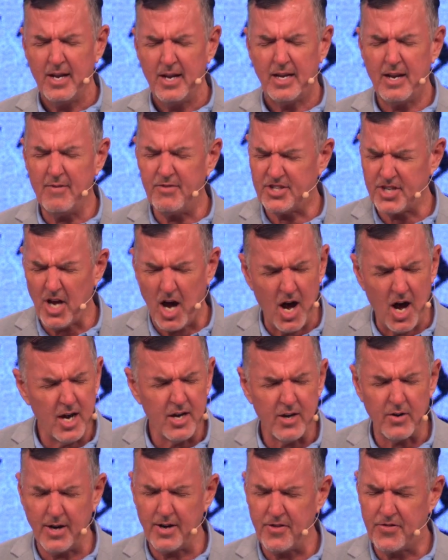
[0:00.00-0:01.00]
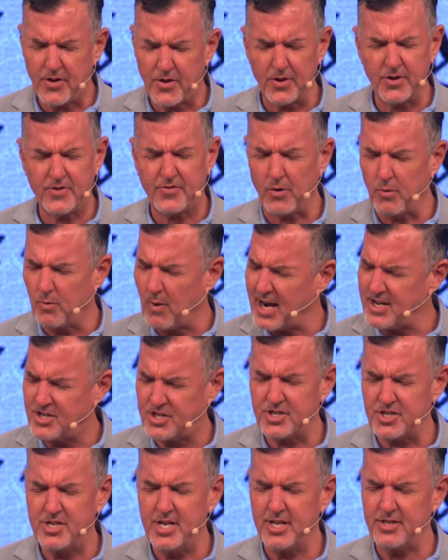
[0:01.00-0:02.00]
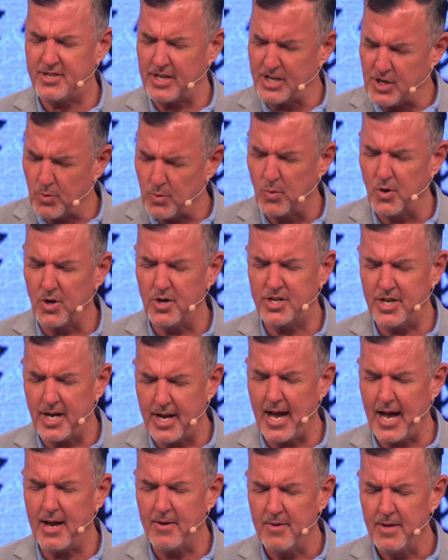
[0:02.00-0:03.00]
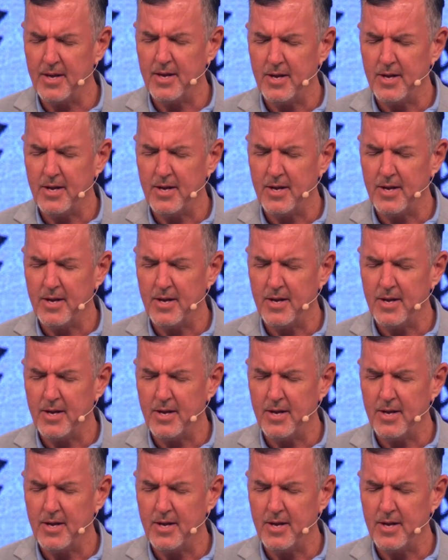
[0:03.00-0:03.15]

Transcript: Give us a hunger and thirst for righteousness in your word today.